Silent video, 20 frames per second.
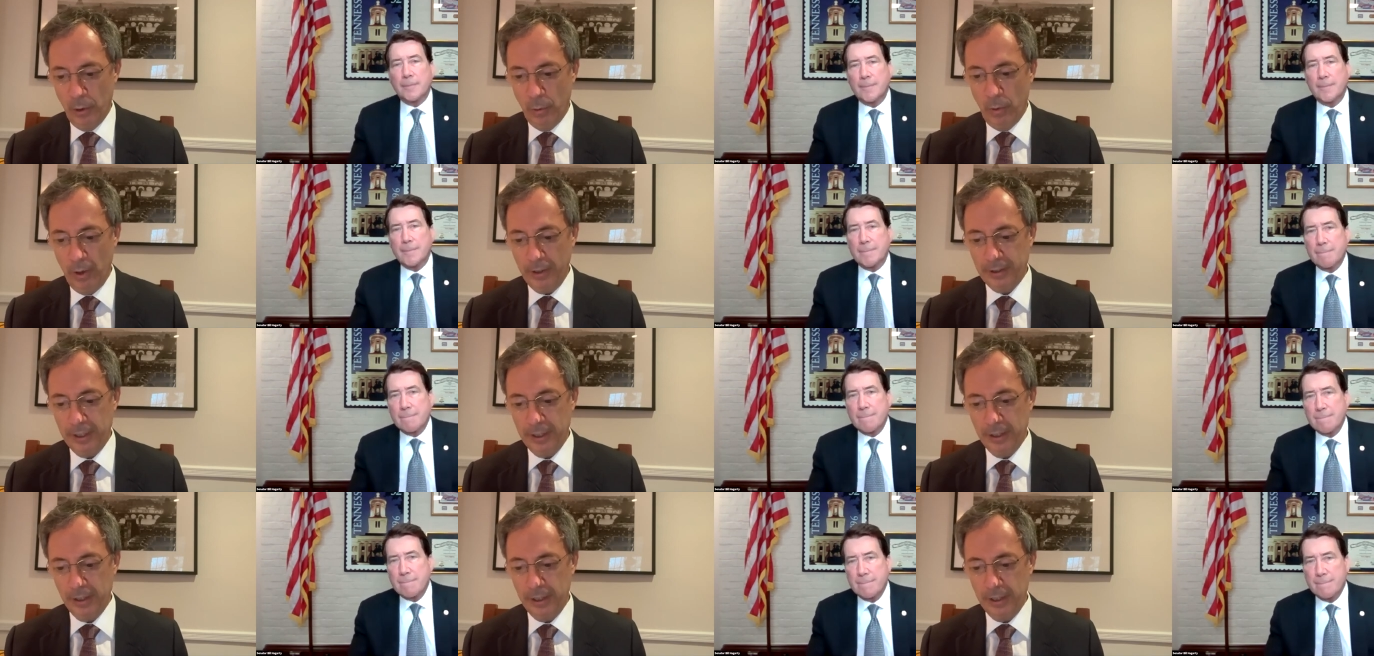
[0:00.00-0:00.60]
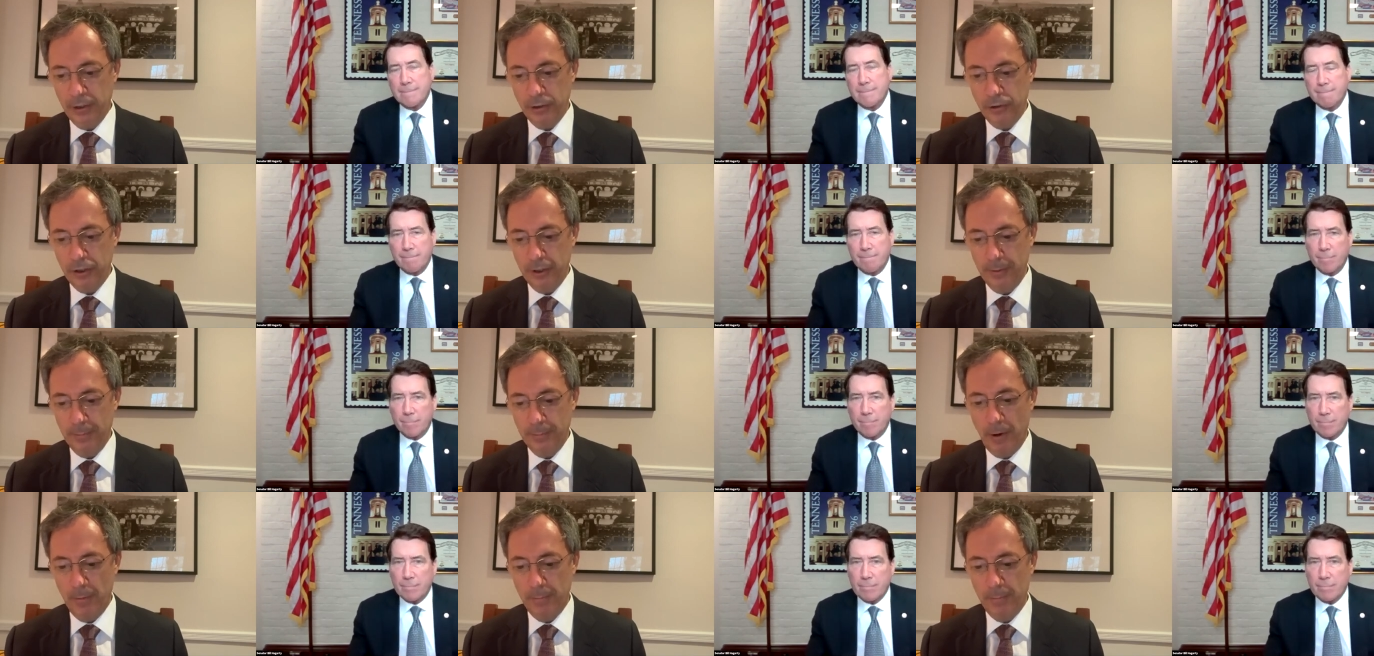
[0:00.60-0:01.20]
Speaker 1: What can leadership
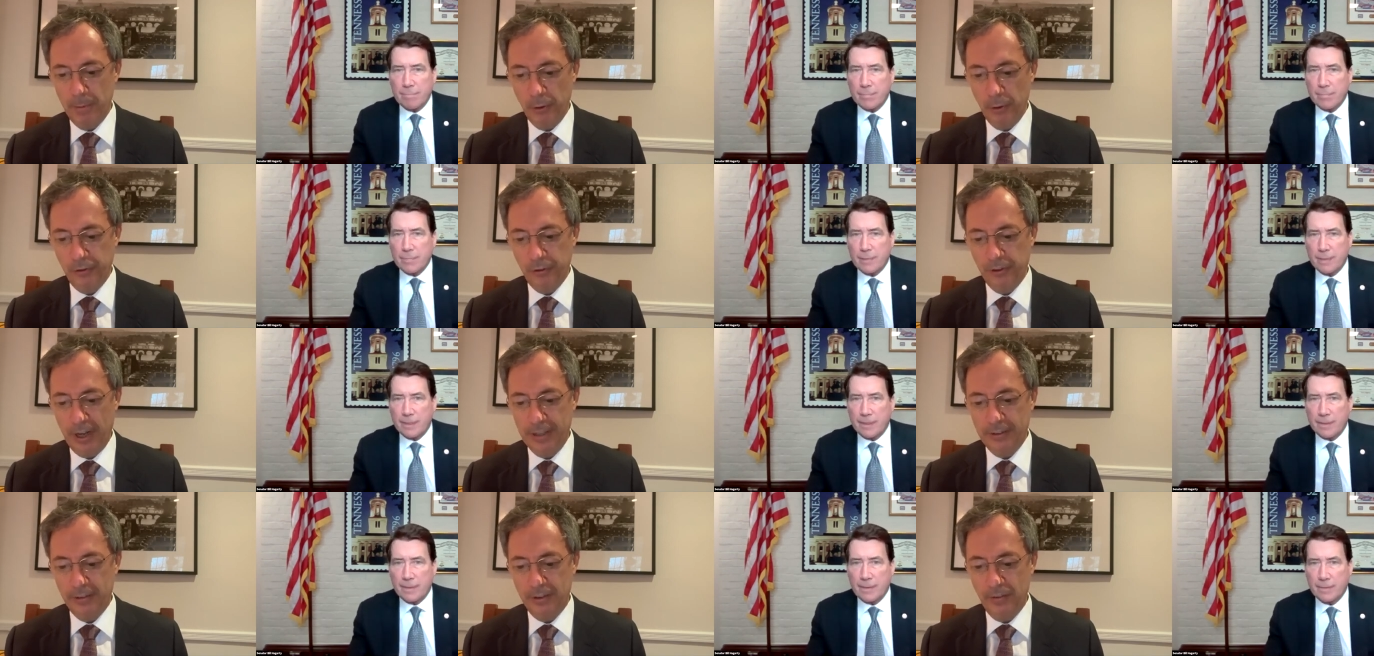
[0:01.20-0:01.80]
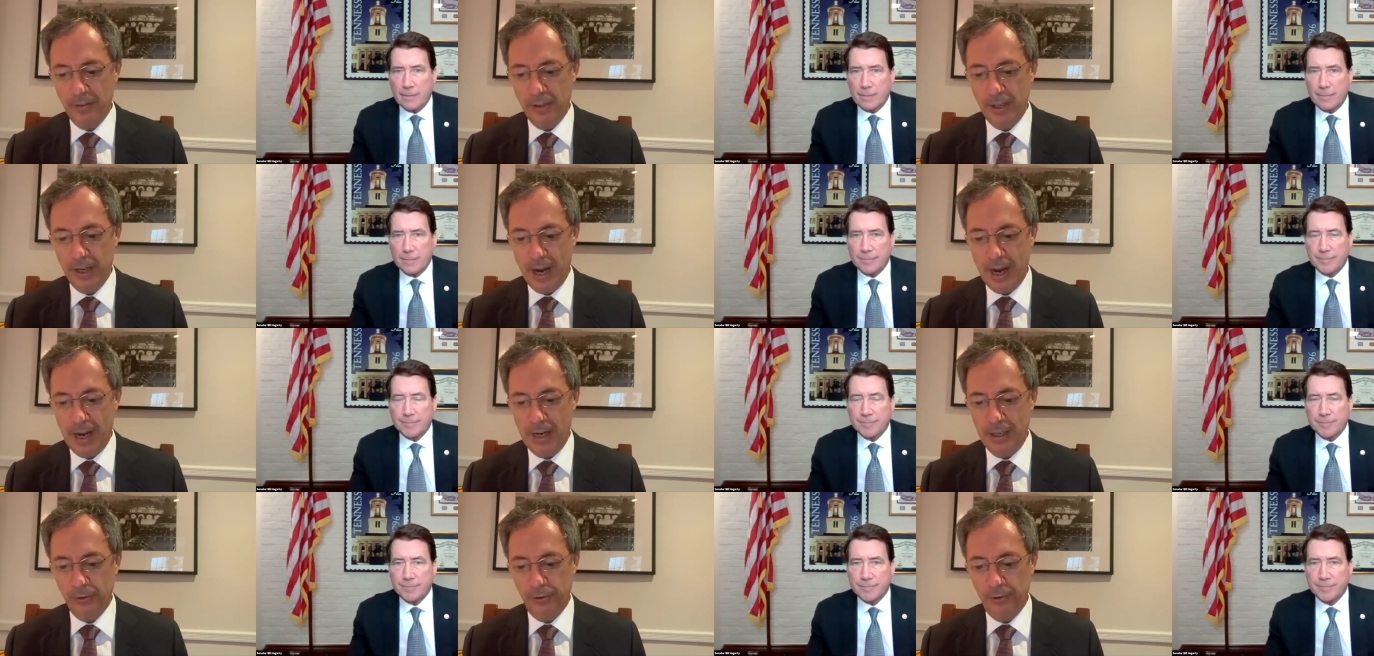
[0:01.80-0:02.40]
on both sides of the
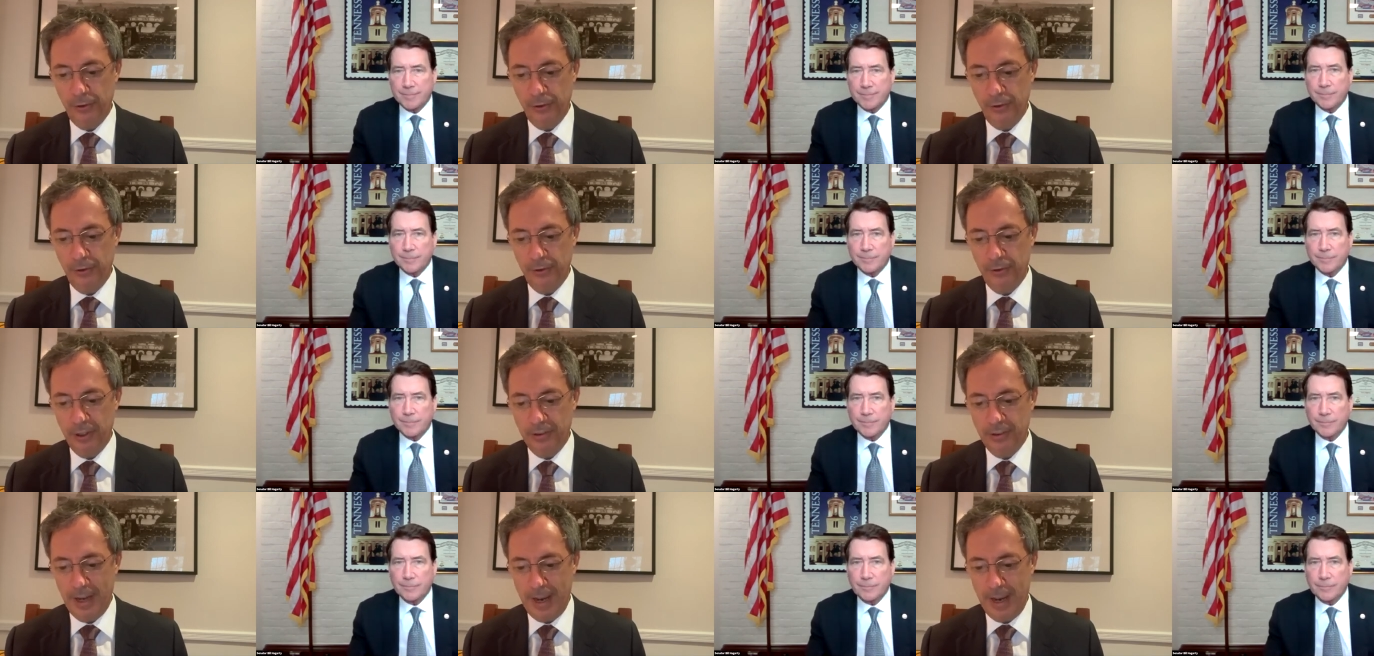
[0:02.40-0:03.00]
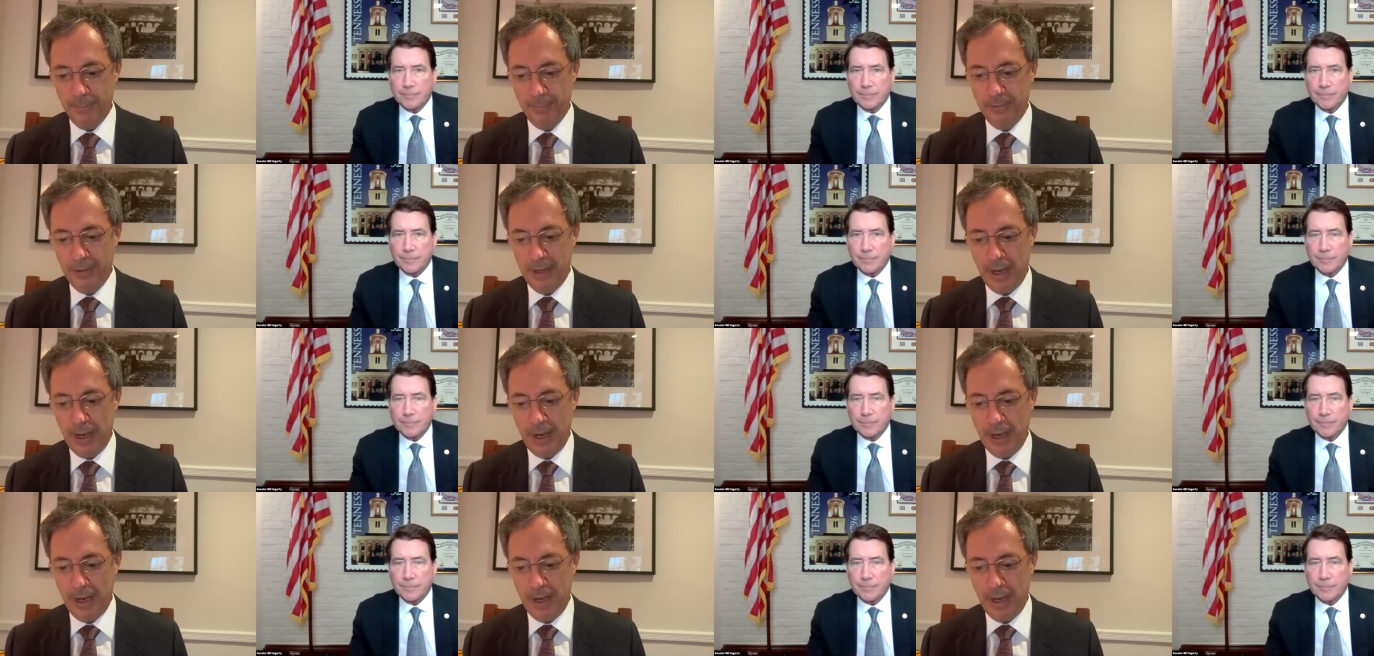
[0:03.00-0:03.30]
aisle do to tamp